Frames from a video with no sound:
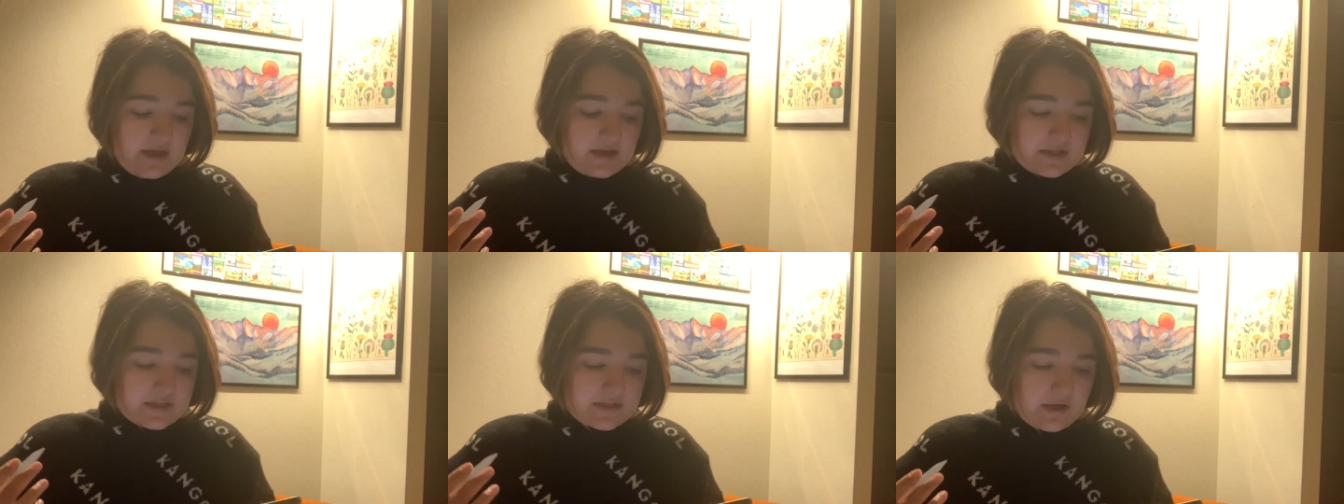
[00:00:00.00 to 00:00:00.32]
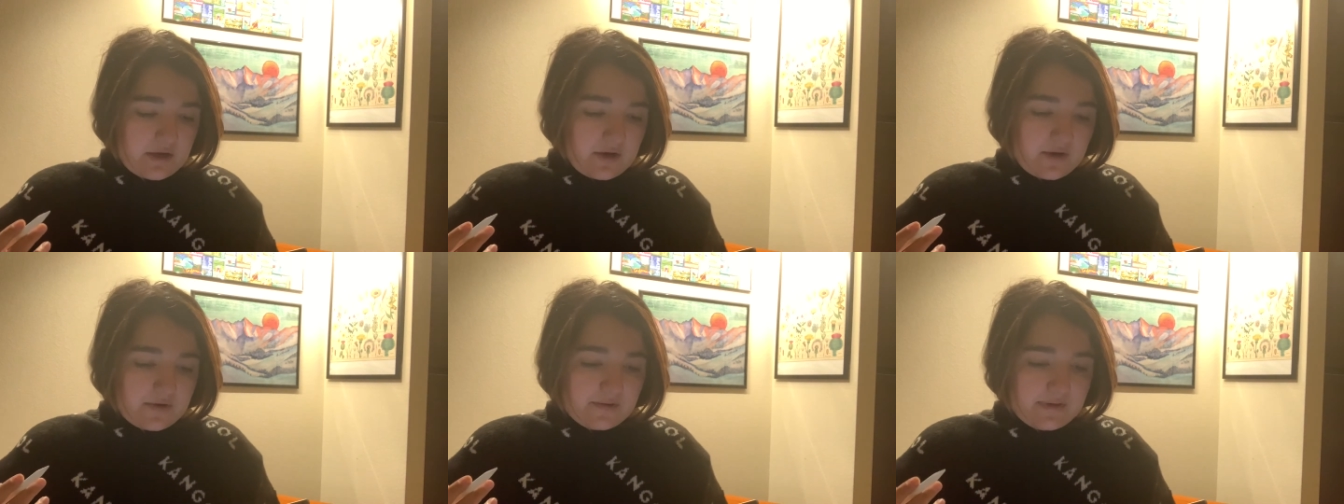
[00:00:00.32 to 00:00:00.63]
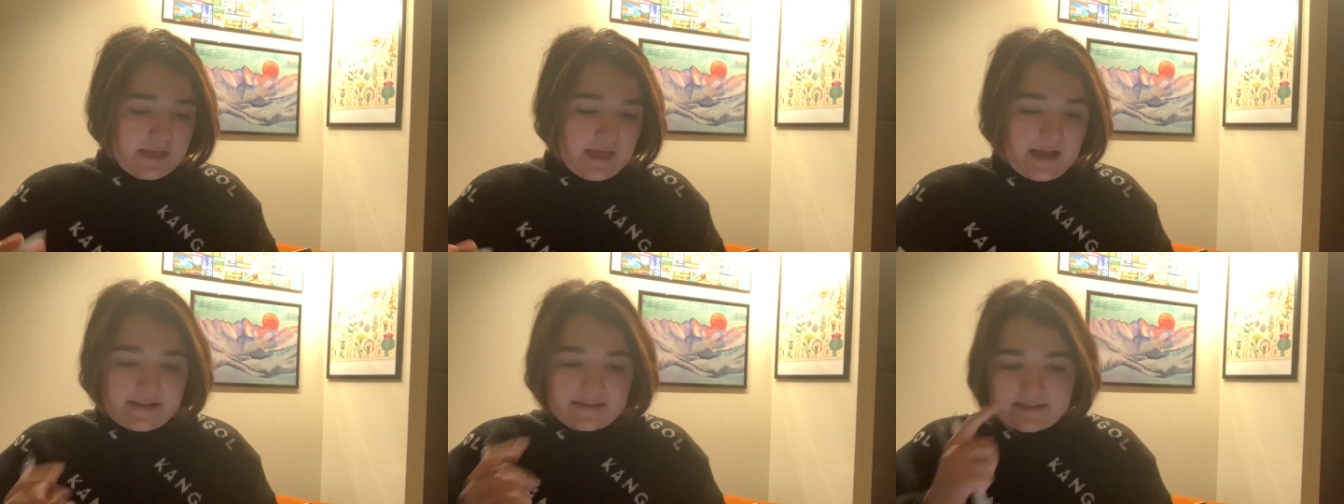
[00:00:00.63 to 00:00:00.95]
So
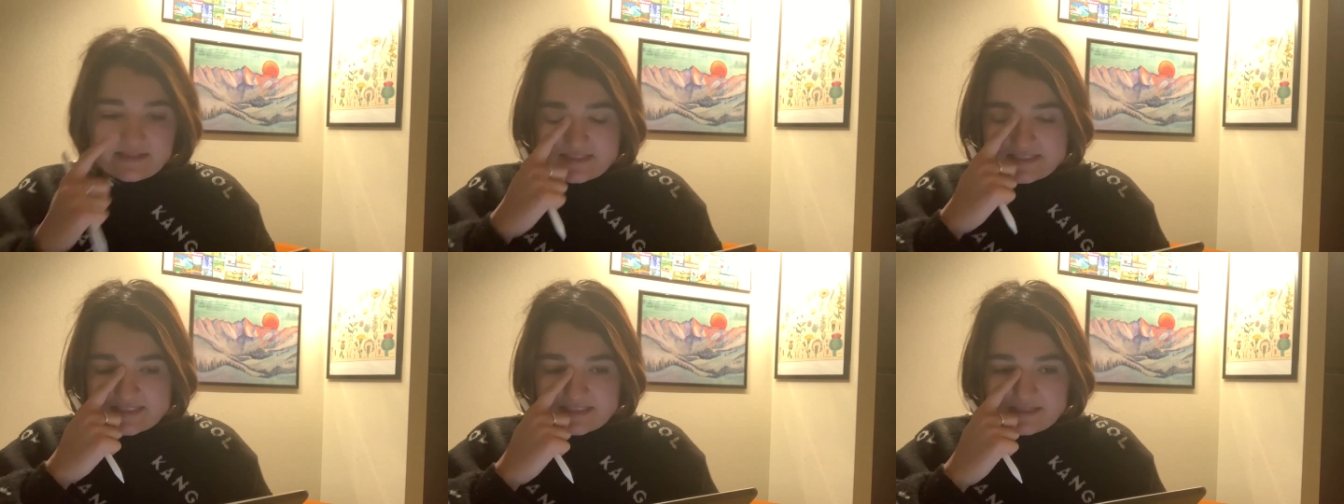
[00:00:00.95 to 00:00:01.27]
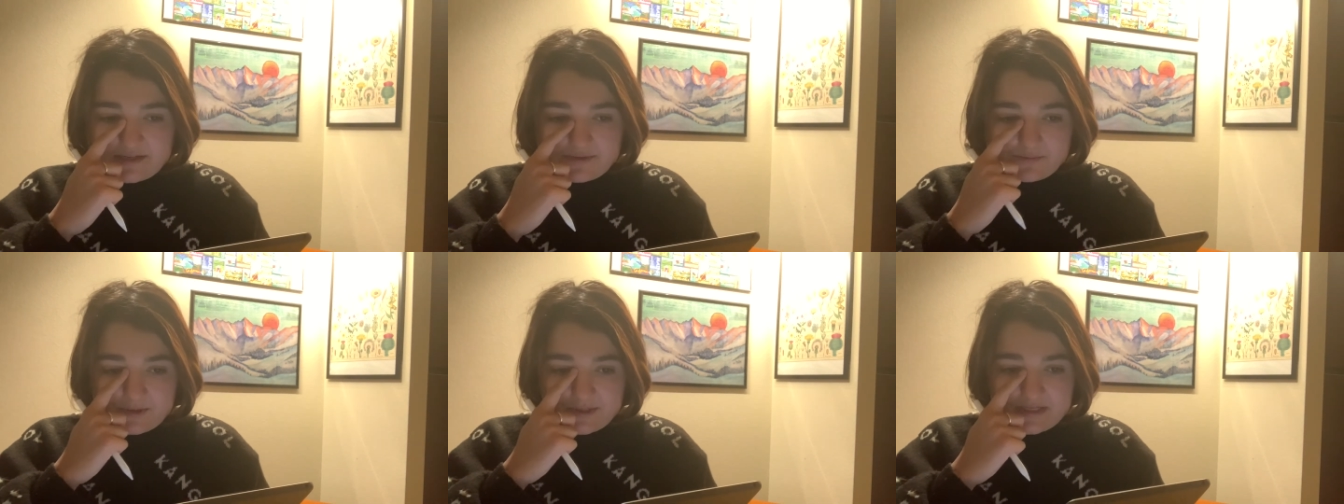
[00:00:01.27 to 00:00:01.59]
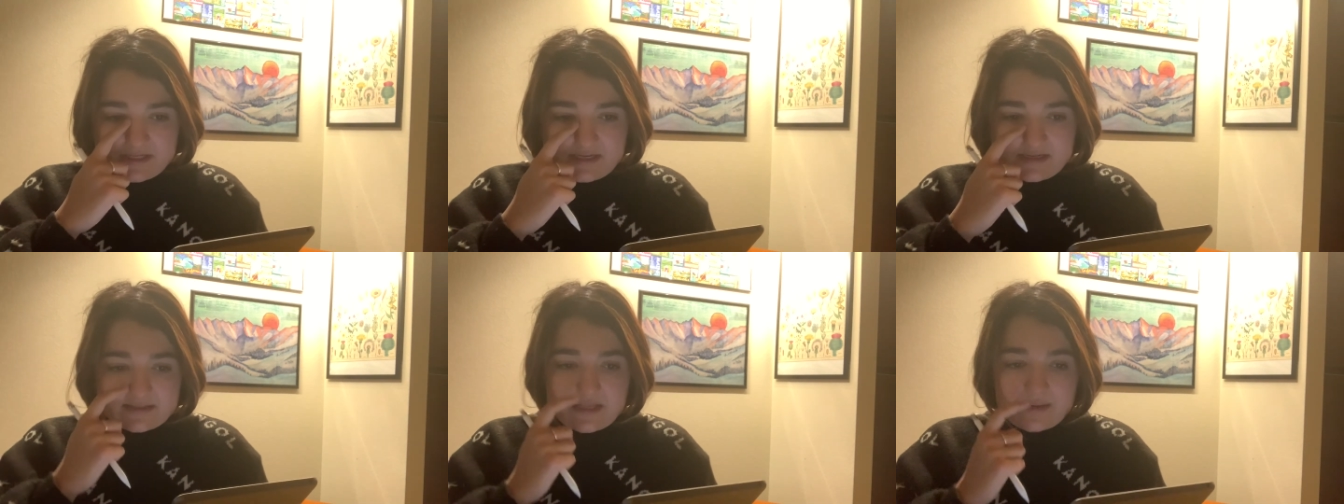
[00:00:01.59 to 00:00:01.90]
yeah, let's start
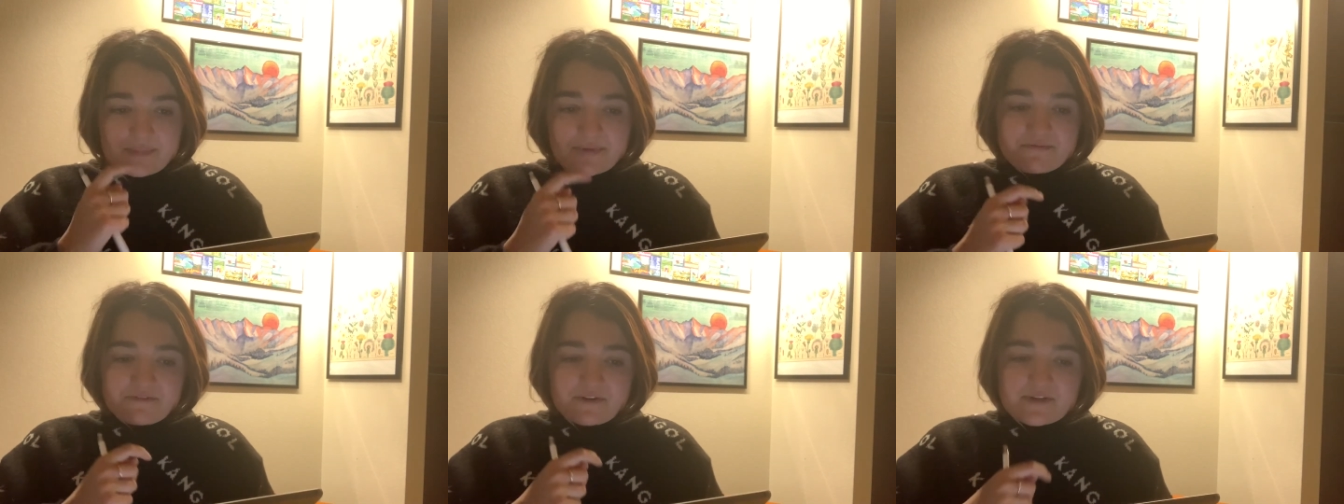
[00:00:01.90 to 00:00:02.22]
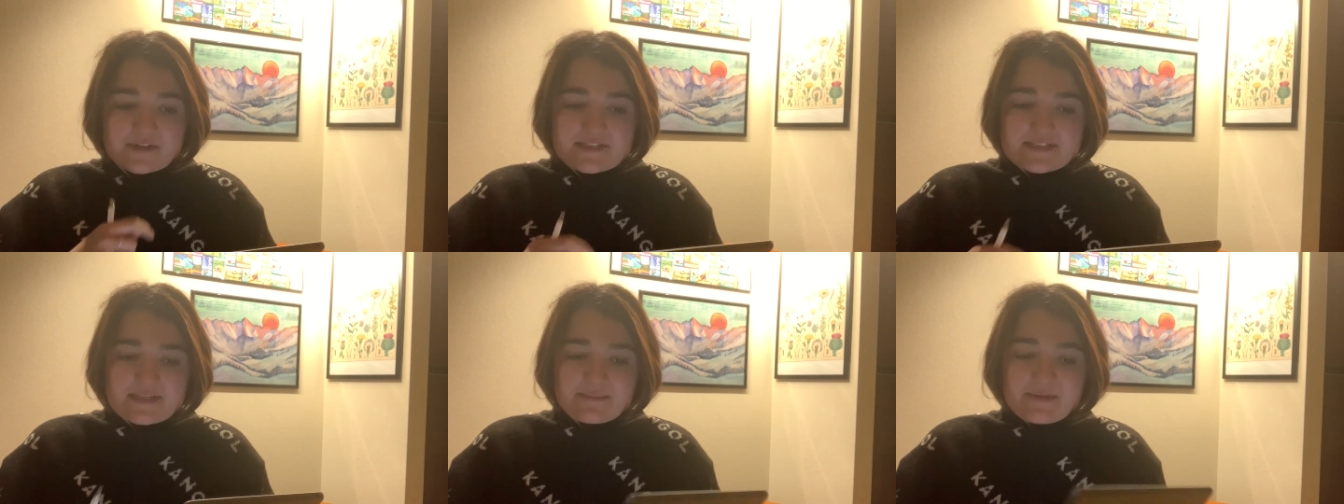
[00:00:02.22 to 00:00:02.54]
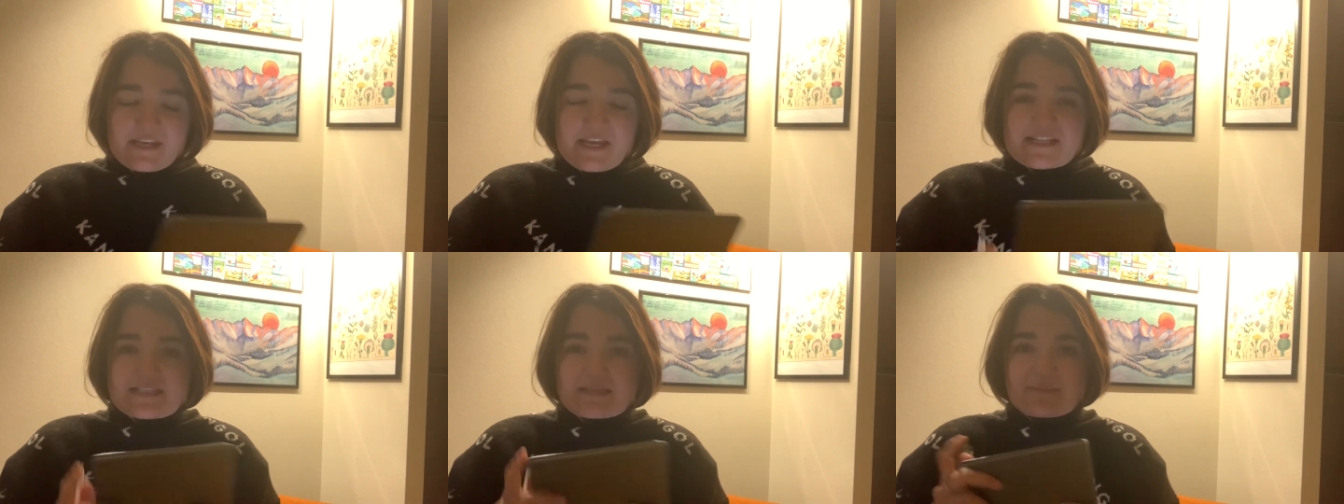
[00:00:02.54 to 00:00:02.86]
working on that. But first, let
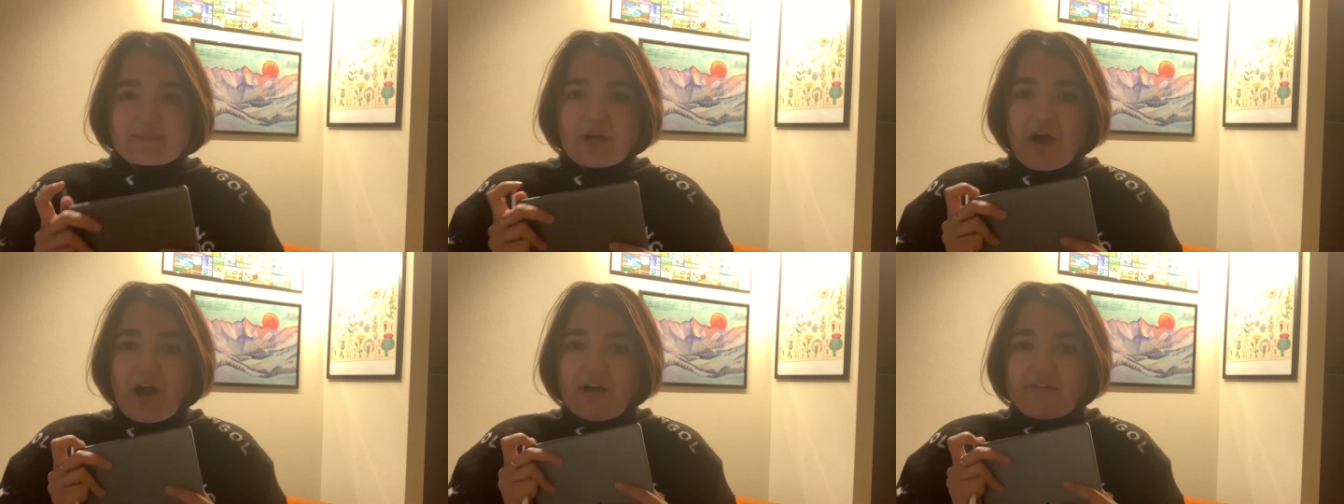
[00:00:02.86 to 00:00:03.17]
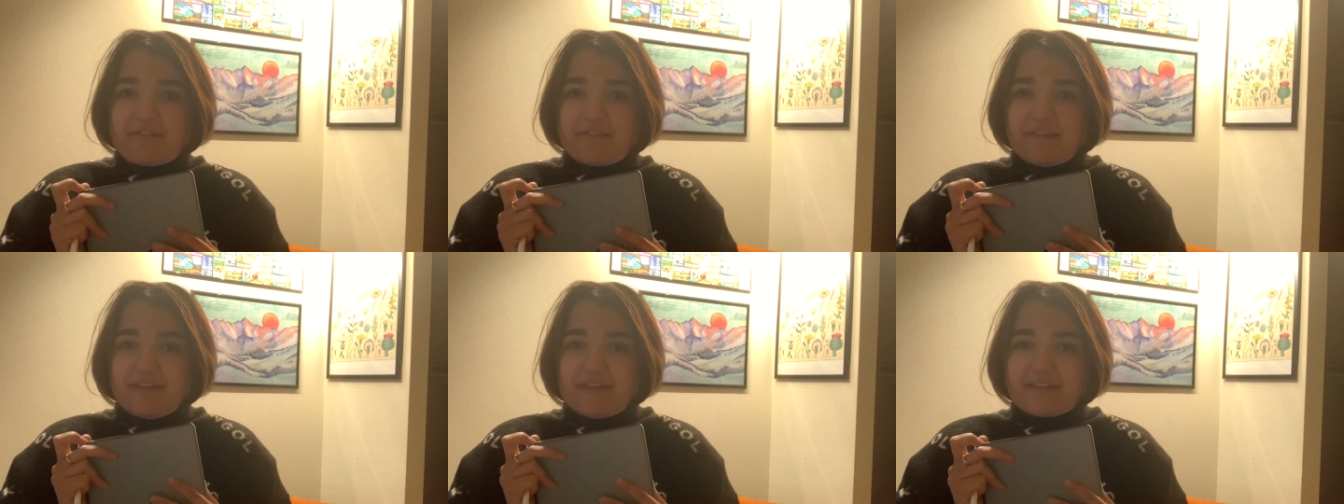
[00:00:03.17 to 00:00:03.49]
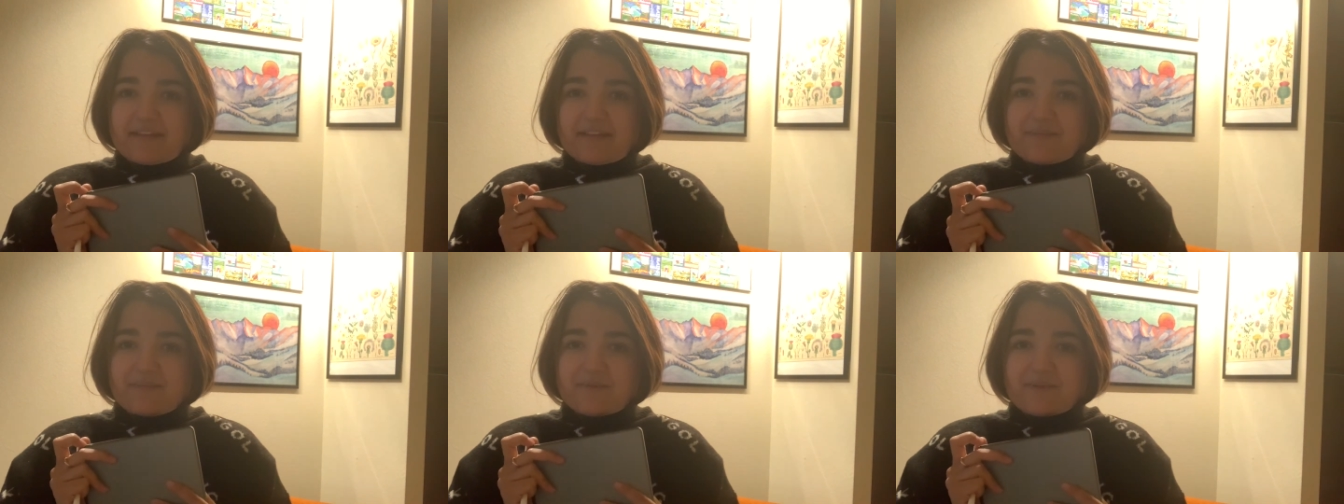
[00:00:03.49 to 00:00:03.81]
me get some coffee
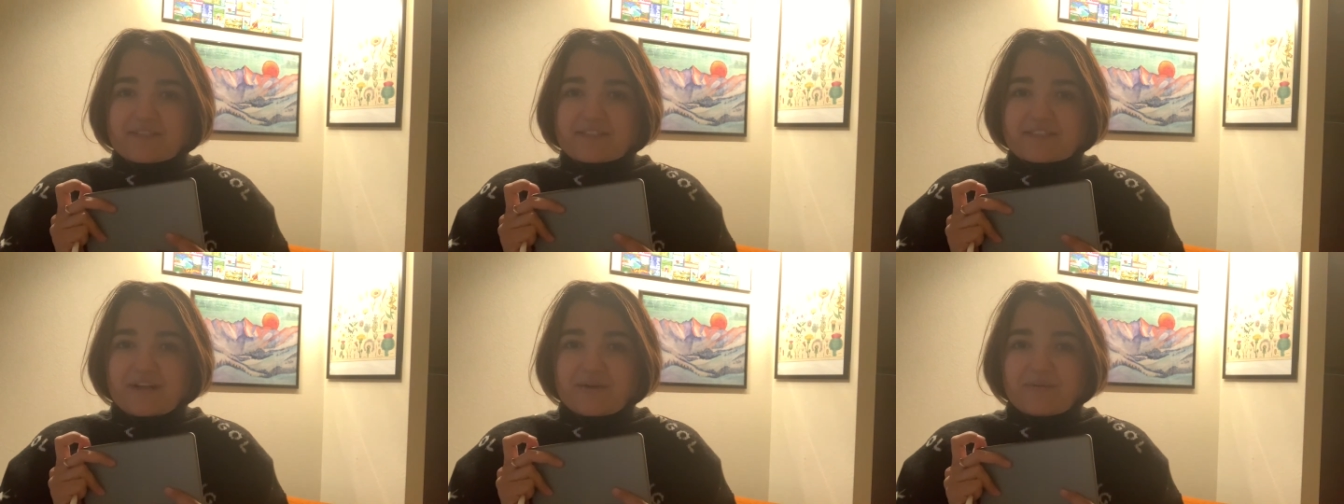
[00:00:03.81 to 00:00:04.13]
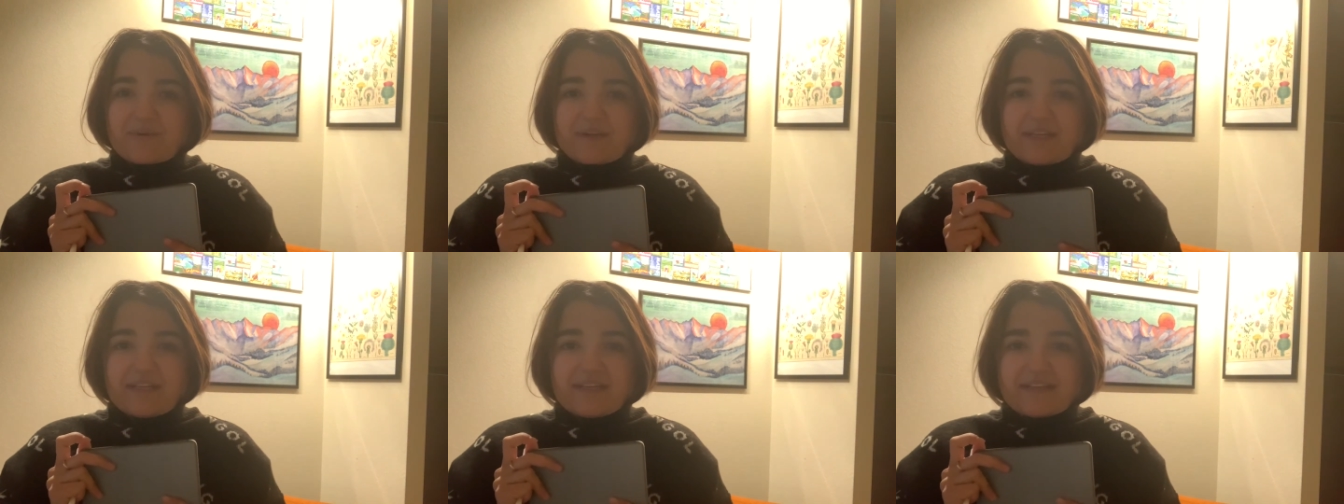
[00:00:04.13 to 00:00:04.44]
and then we'll start working